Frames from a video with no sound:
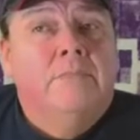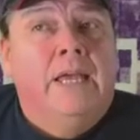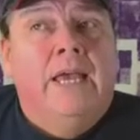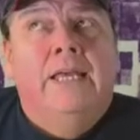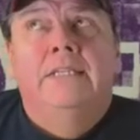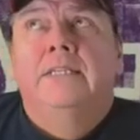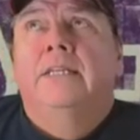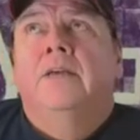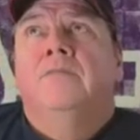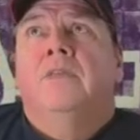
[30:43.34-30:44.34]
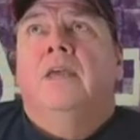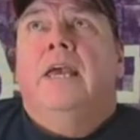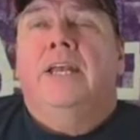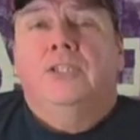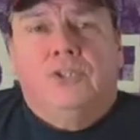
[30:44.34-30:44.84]
and
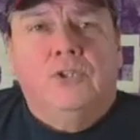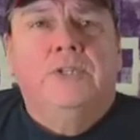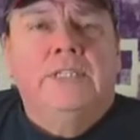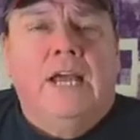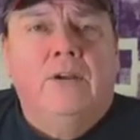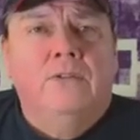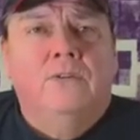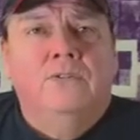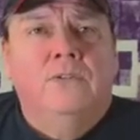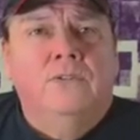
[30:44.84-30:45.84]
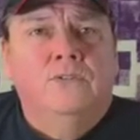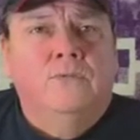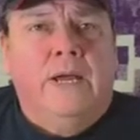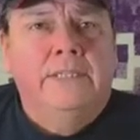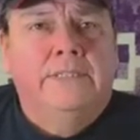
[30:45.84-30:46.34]
and asserting that those, those
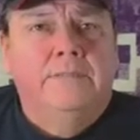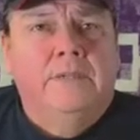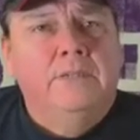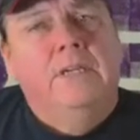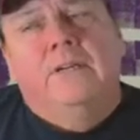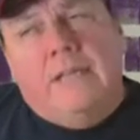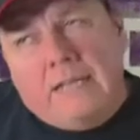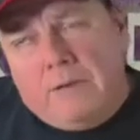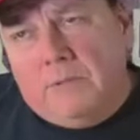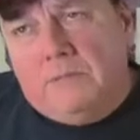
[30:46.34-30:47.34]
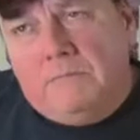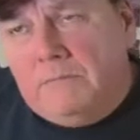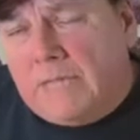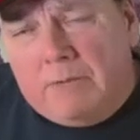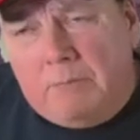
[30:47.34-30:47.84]
rights and, you know and that would
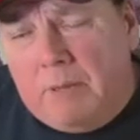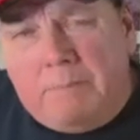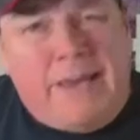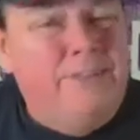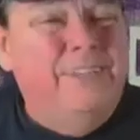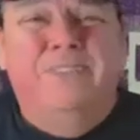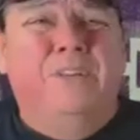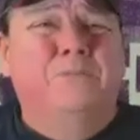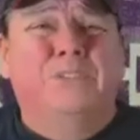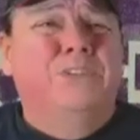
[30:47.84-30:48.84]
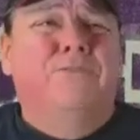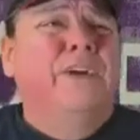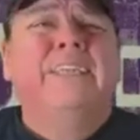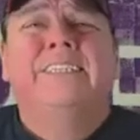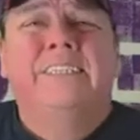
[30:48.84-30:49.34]
that would be a battle that we're still
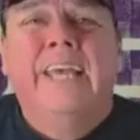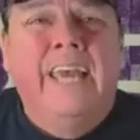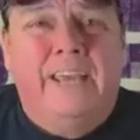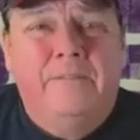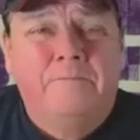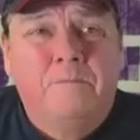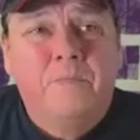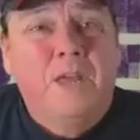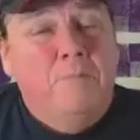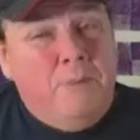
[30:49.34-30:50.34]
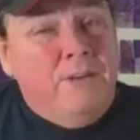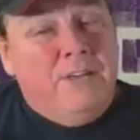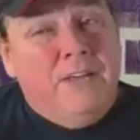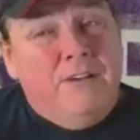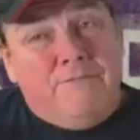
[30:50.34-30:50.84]
fighting today but
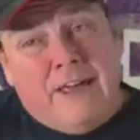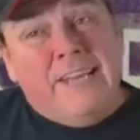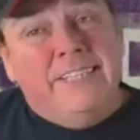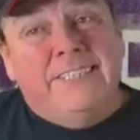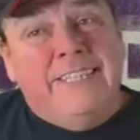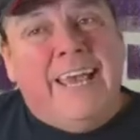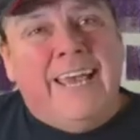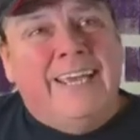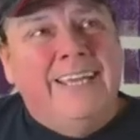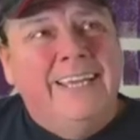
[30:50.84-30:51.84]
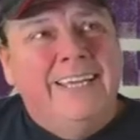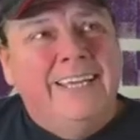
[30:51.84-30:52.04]
fighting today